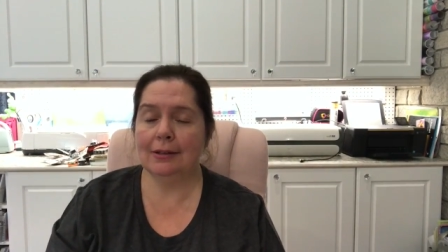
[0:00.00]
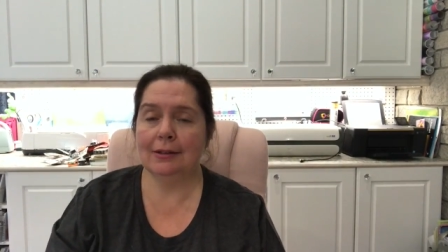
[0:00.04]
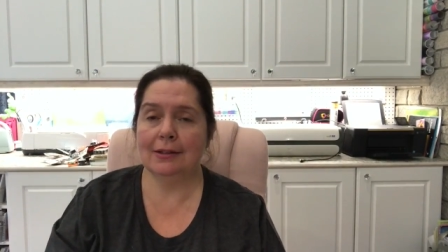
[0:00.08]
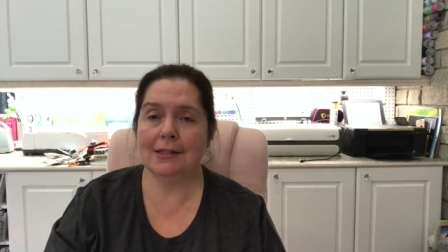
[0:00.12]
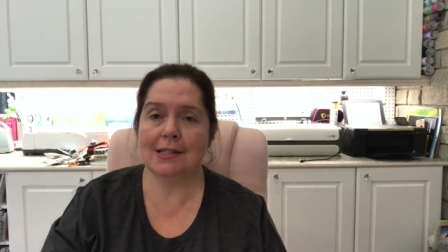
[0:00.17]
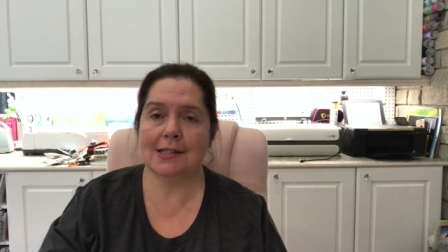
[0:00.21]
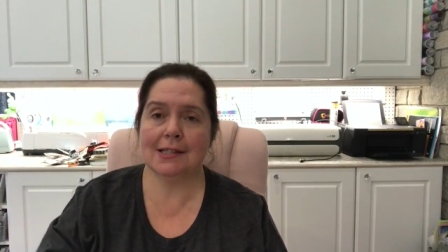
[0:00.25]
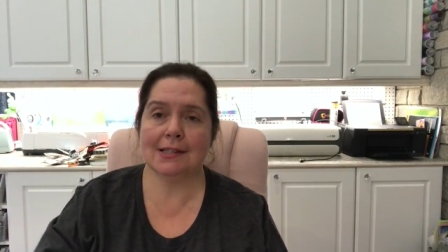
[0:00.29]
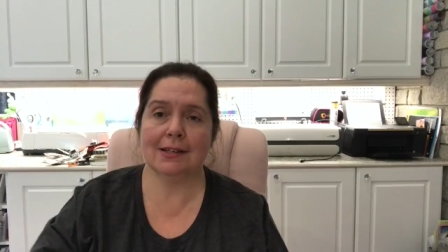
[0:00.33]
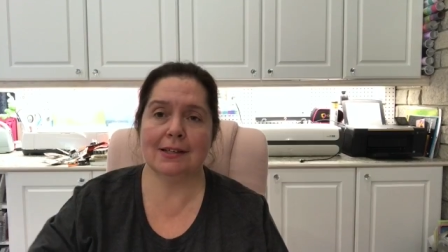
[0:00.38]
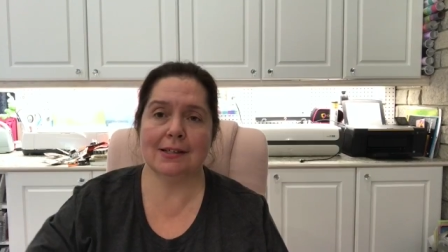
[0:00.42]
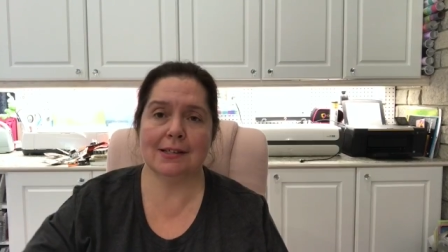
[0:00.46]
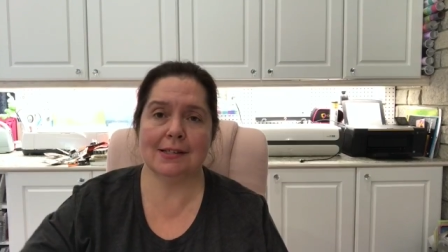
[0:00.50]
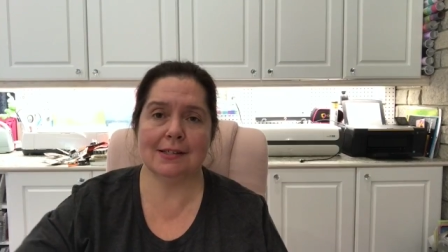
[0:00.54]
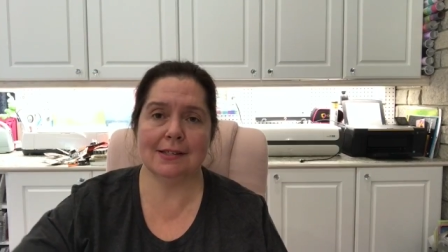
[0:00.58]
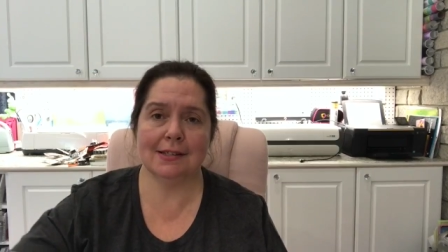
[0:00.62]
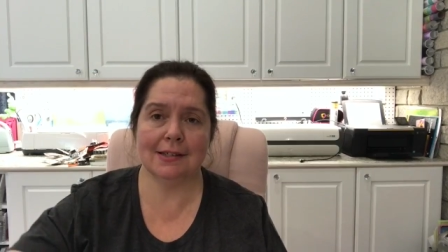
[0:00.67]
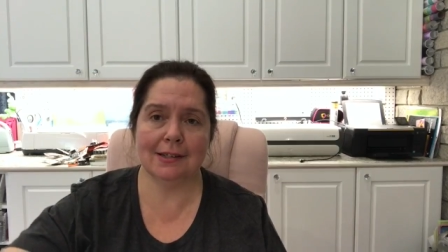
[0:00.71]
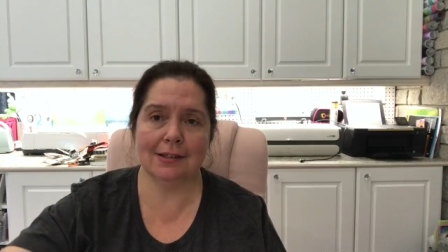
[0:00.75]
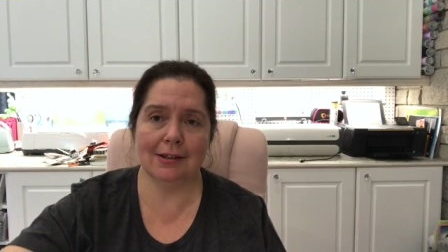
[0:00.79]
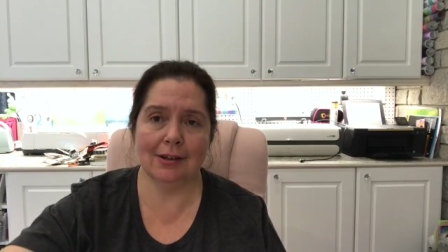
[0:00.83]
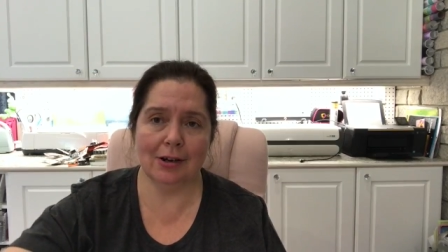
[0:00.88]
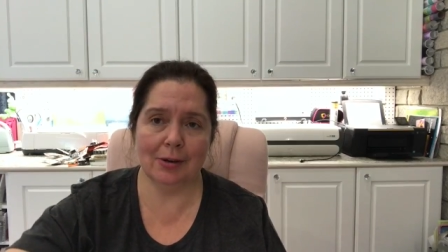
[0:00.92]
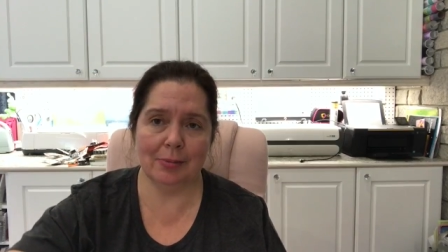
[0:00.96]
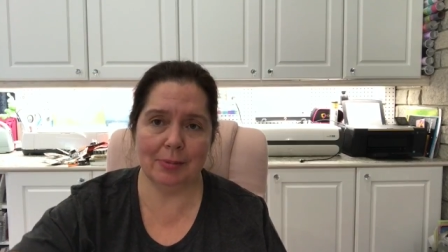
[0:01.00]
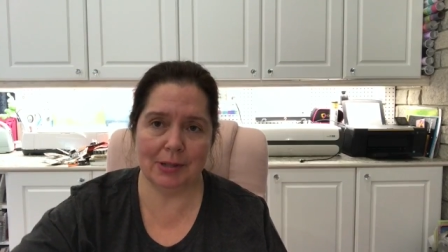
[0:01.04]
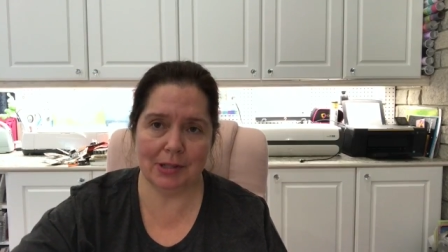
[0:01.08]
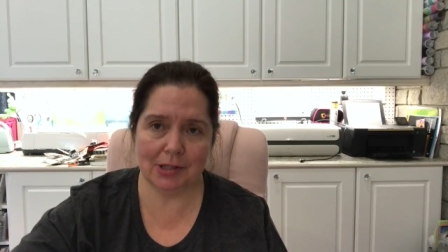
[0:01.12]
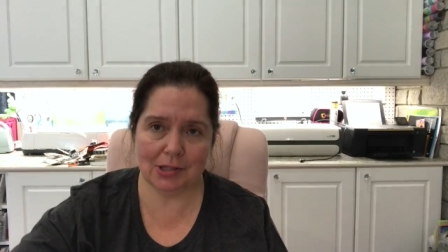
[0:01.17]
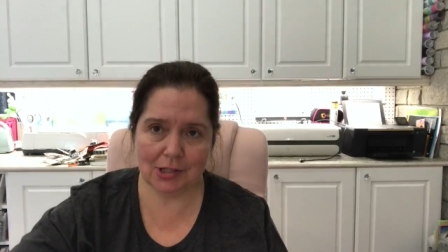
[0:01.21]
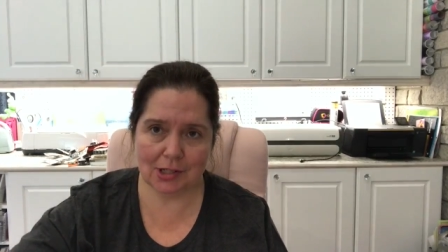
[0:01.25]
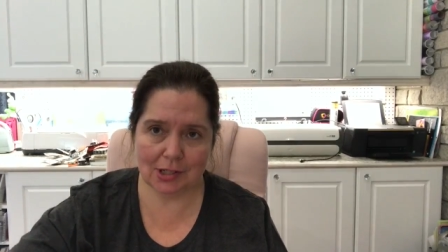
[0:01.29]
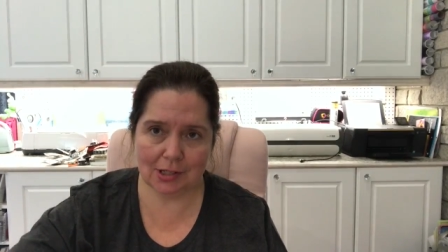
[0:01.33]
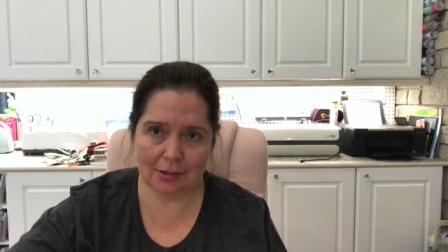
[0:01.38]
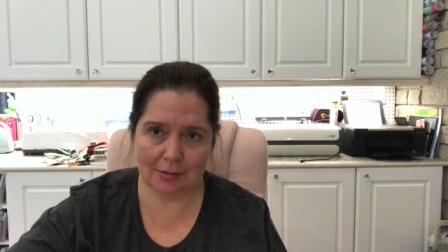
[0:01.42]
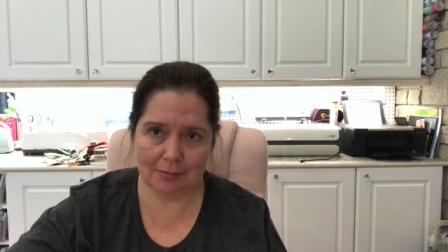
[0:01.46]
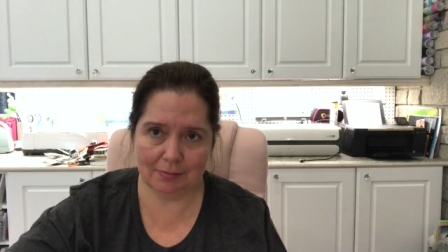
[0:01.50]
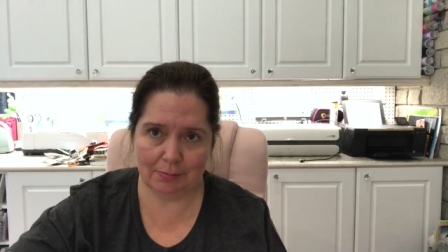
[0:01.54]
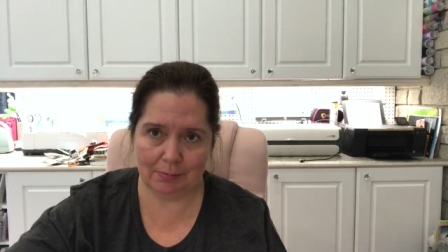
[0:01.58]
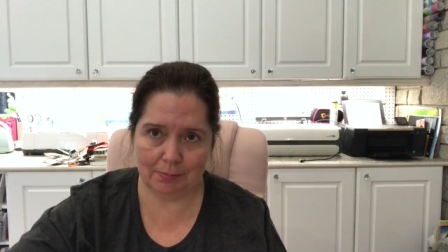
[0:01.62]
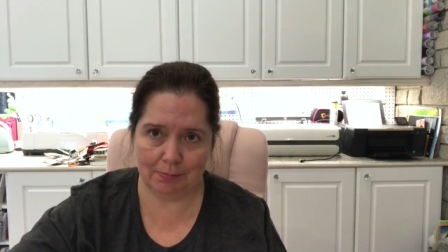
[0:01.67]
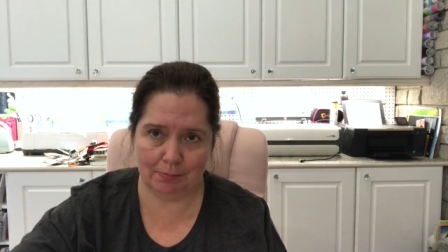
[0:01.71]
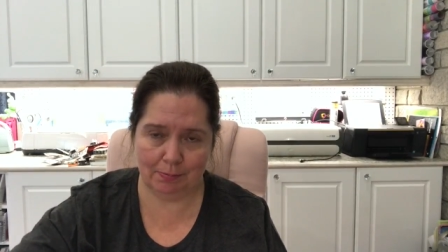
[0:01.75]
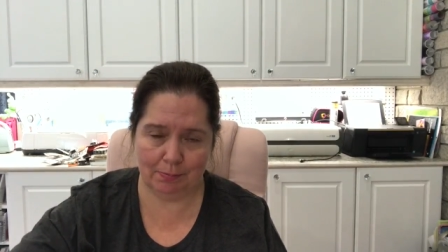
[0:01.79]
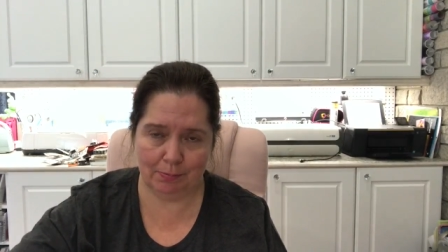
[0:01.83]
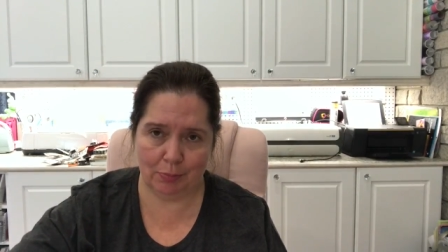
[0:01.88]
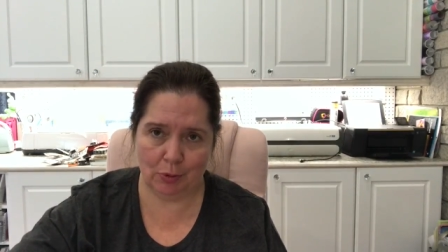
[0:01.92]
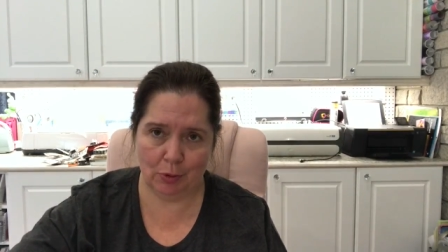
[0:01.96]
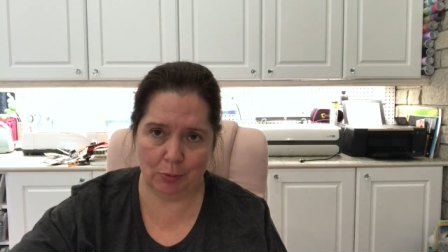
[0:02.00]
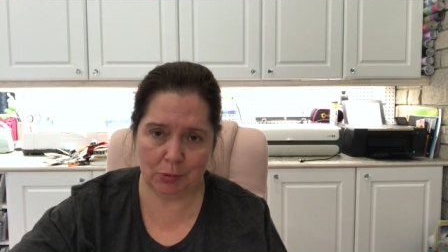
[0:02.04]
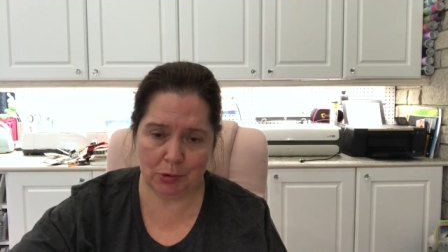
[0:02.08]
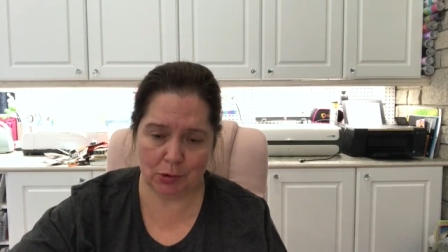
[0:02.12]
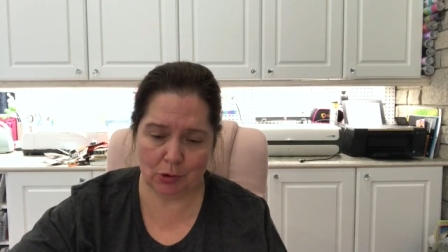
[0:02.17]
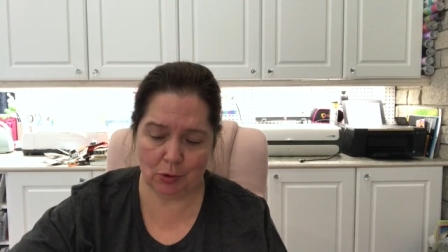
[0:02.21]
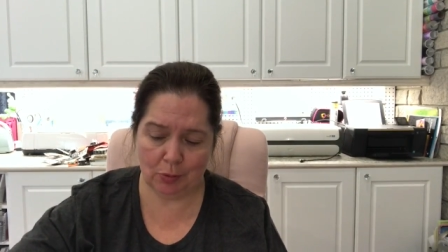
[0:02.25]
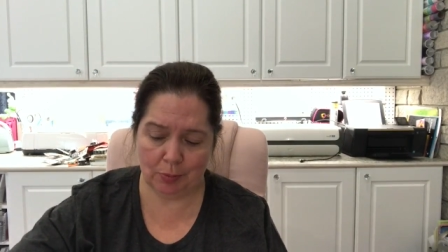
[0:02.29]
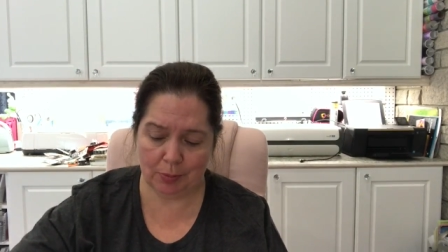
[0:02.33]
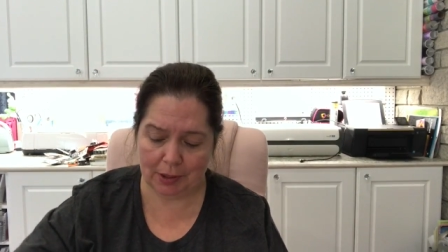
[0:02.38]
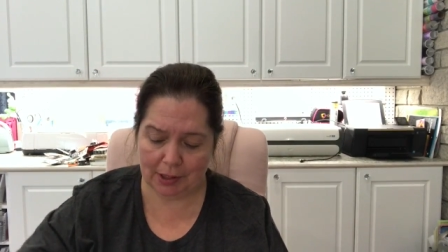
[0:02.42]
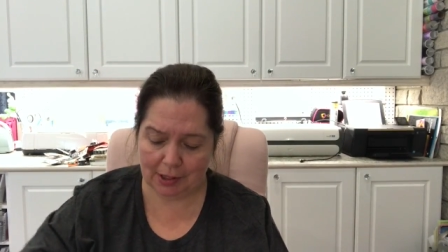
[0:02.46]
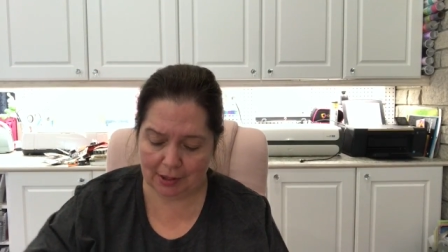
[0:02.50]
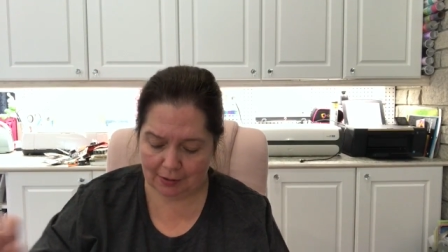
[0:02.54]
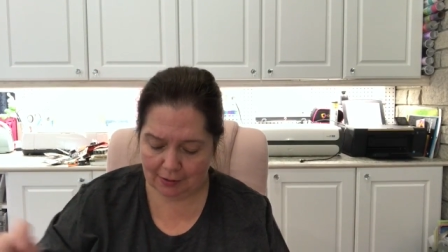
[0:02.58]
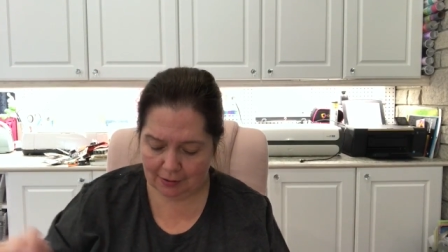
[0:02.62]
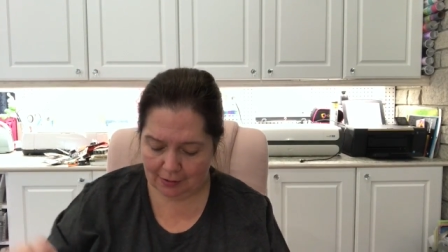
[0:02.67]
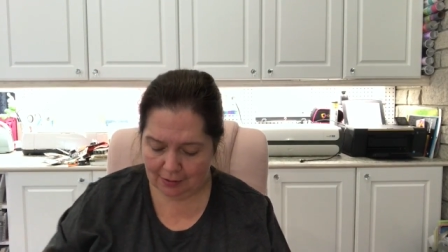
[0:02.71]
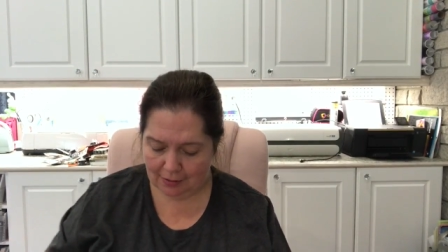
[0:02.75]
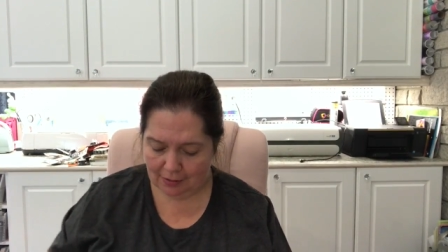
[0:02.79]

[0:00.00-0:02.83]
disgusting garbage and poop scooping